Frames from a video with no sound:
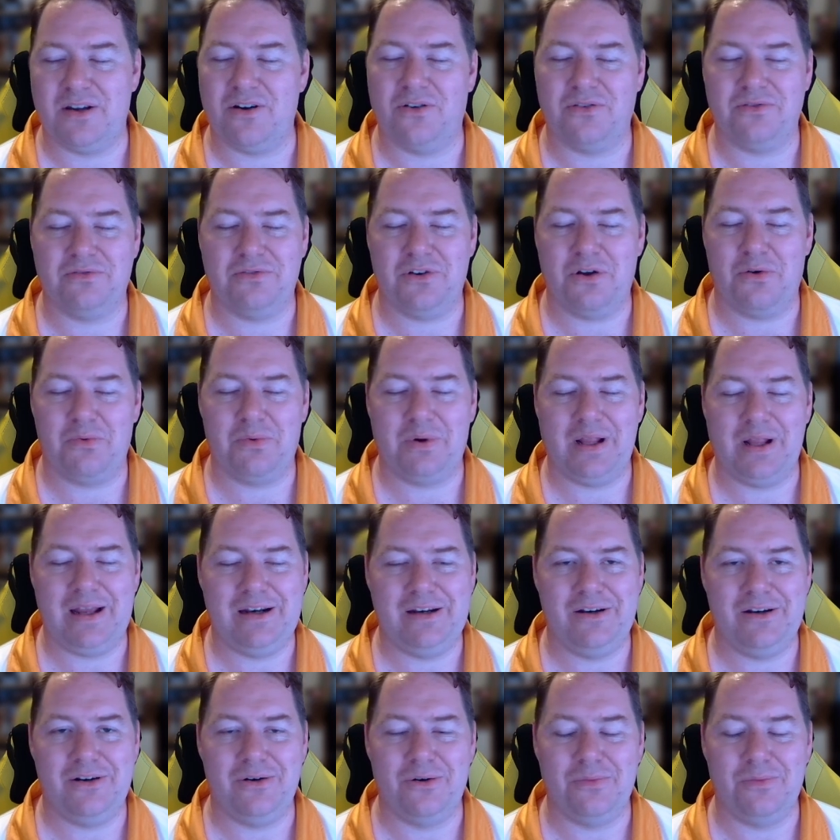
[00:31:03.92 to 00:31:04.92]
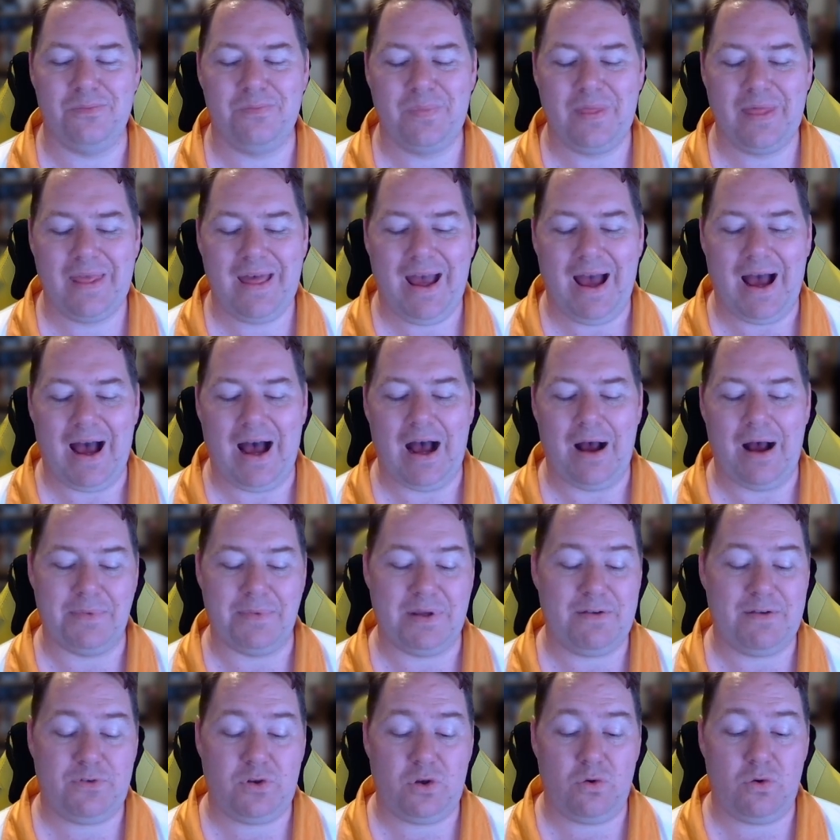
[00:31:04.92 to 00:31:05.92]
they're not related at all.
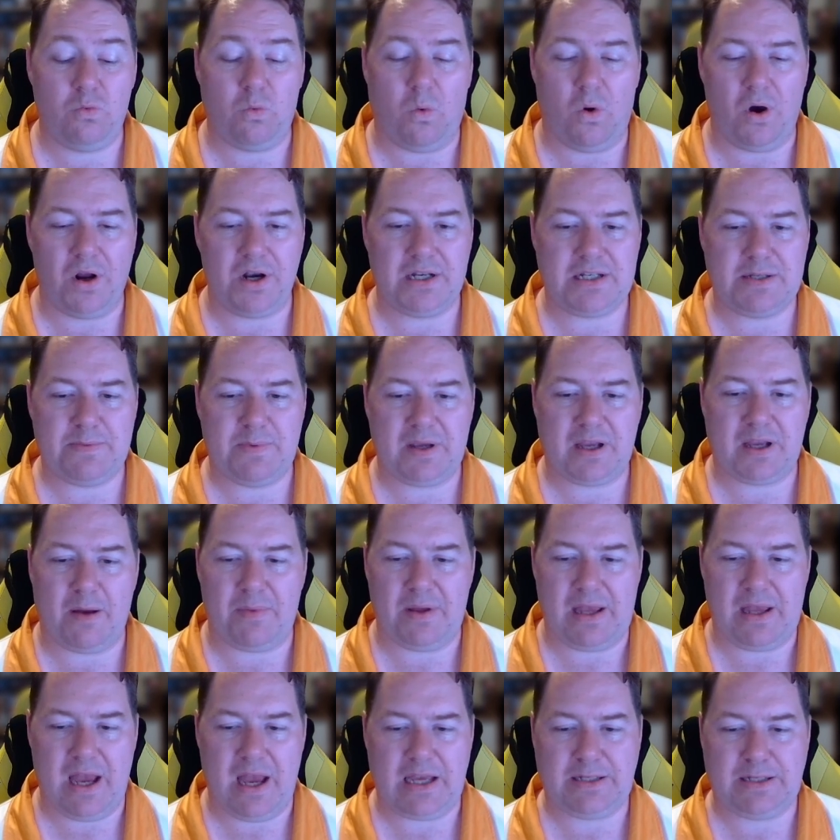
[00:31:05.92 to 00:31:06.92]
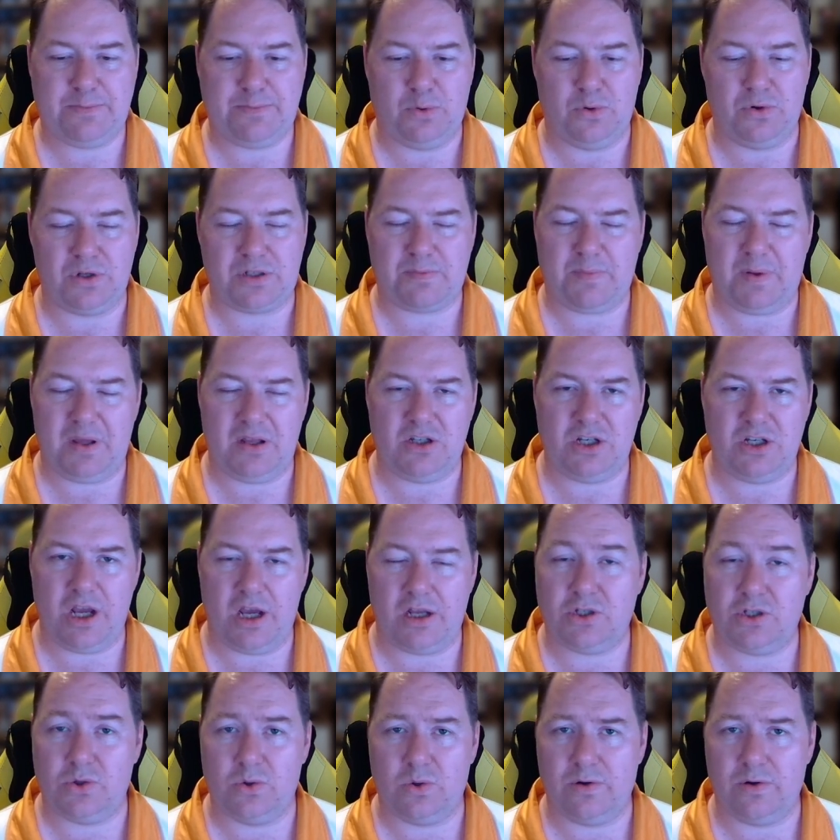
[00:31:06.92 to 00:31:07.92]
If you wanted to pick up EA Sports
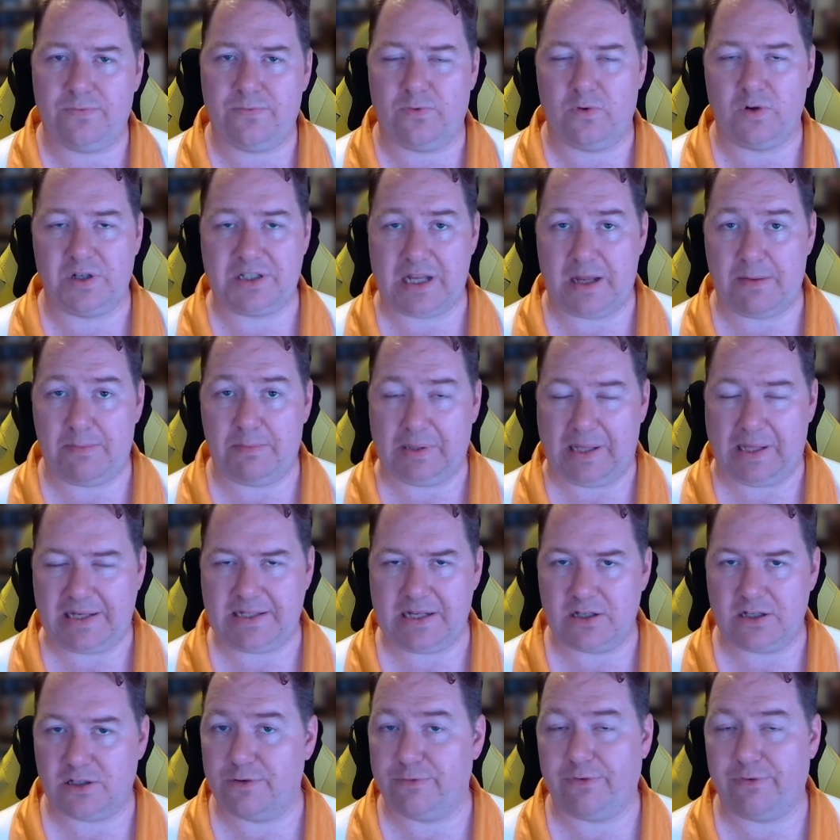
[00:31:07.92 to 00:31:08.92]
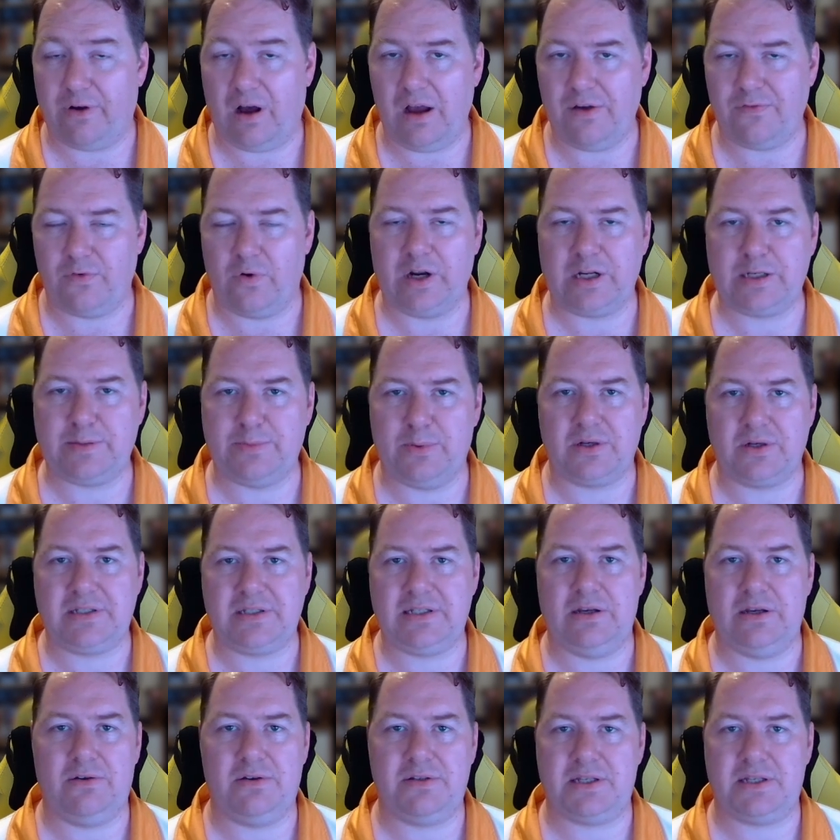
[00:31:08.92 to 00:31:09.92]
PGA Tour for, say, PlayStation 5 or Xbox
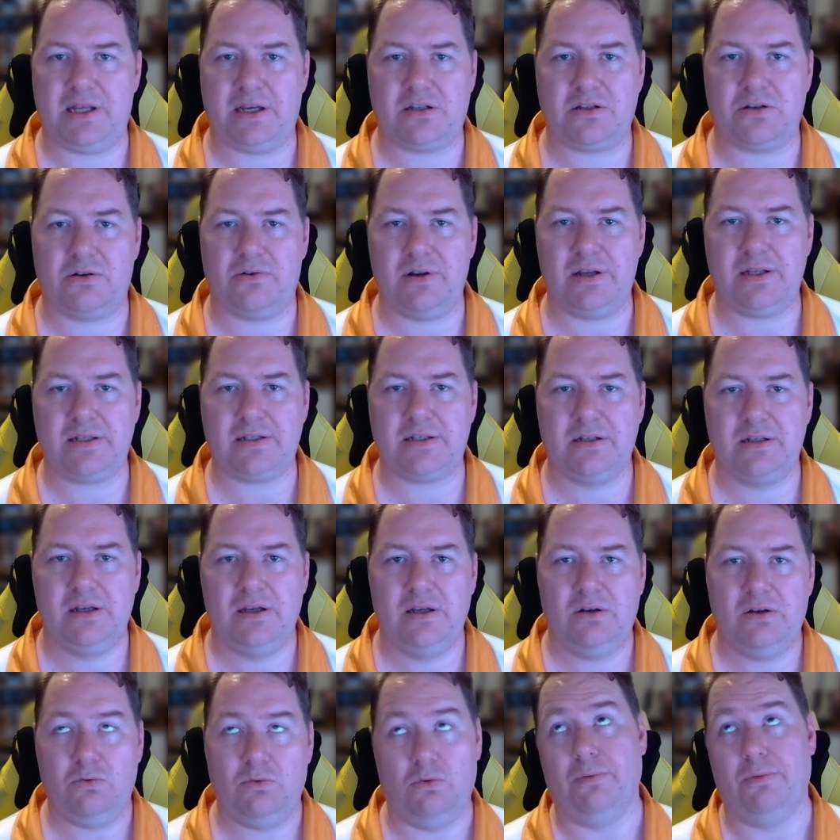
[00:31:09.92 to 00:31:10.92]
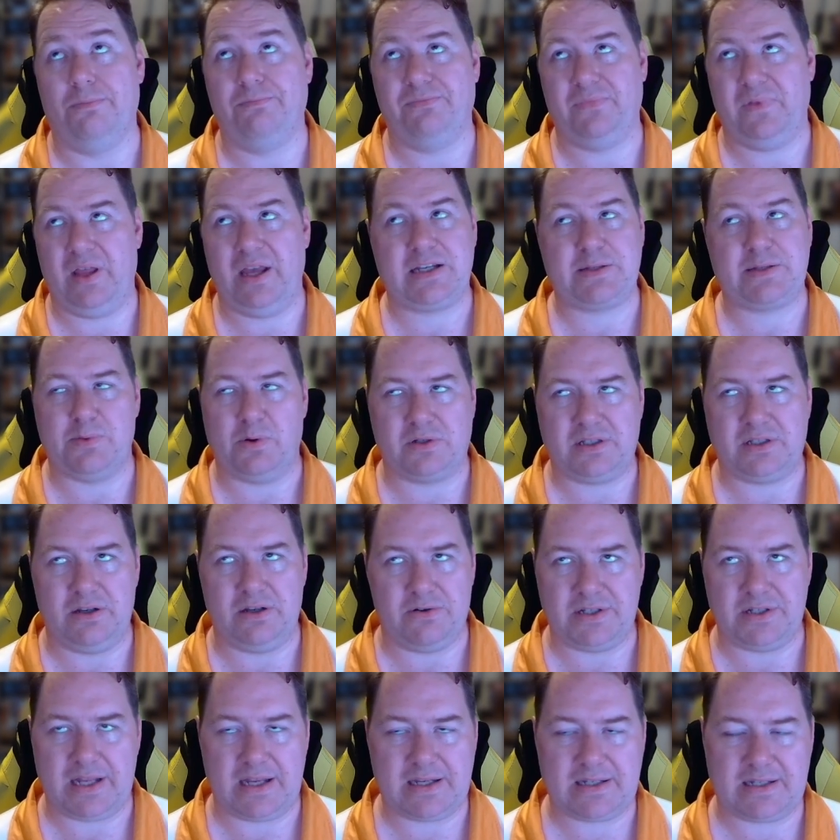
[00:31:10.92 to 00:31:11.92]
Series X or S, well, Xbox
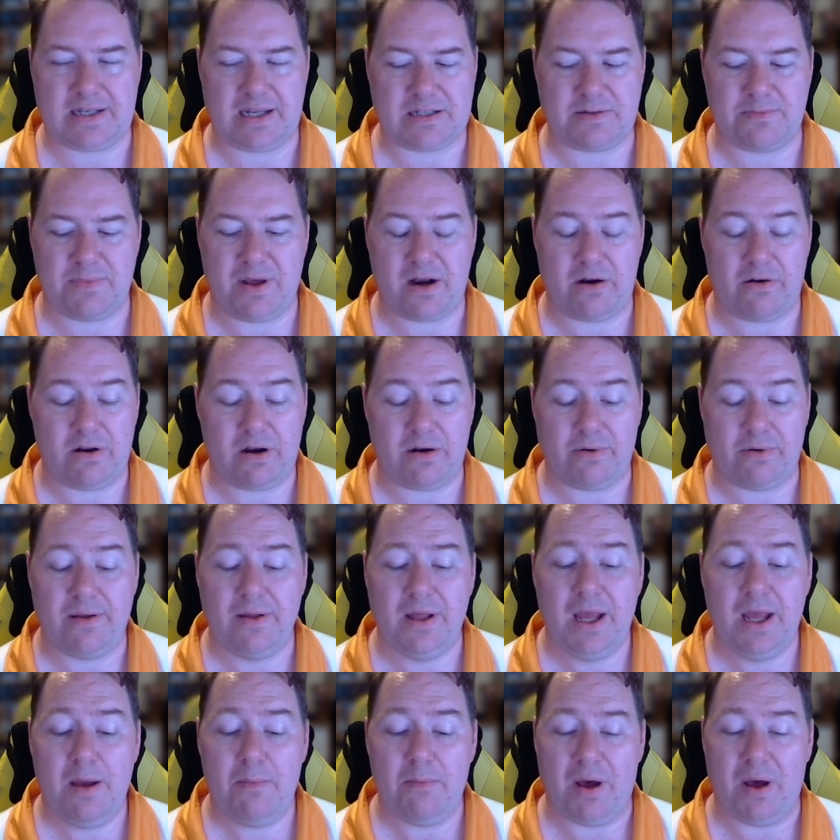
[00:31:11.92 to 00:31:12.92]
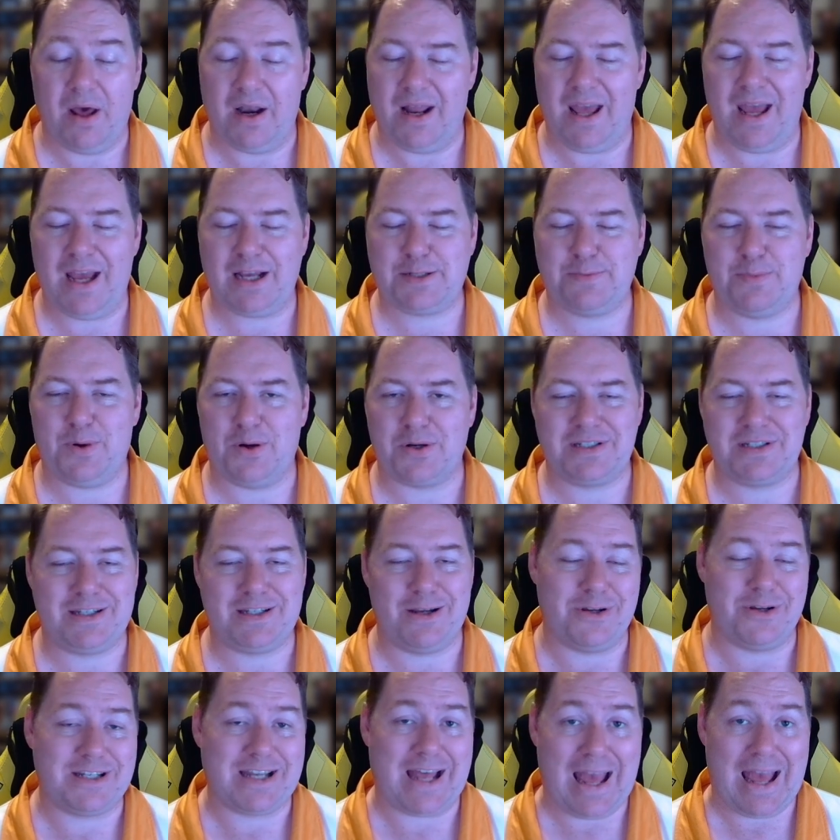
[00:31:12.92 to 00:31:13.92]
Series S doesn't matter anyway, but Xbox
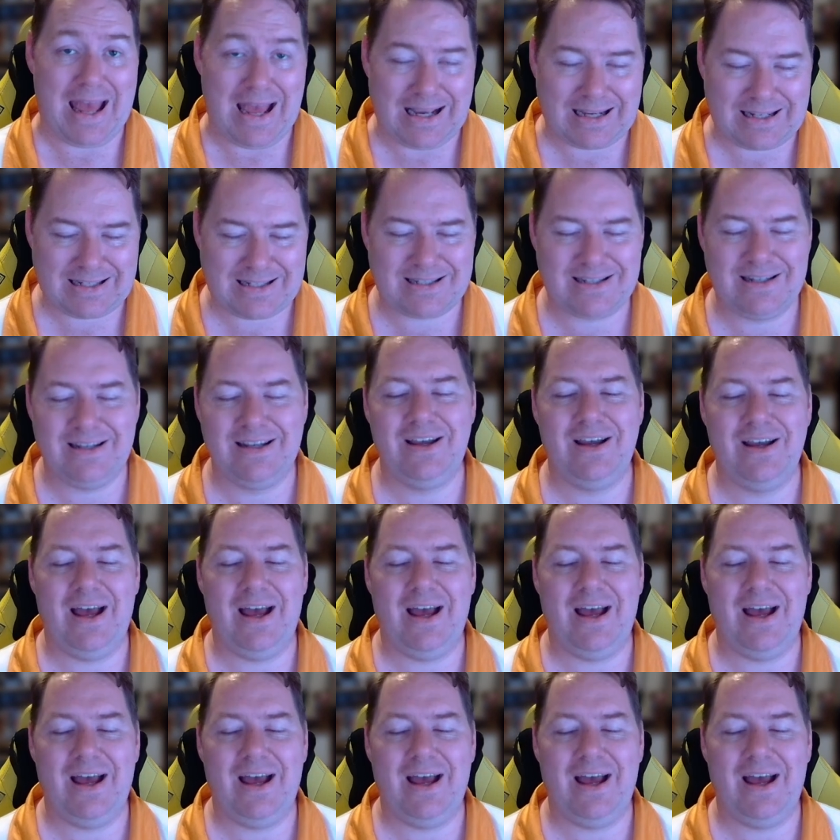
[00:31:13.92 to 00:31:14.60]
Series X,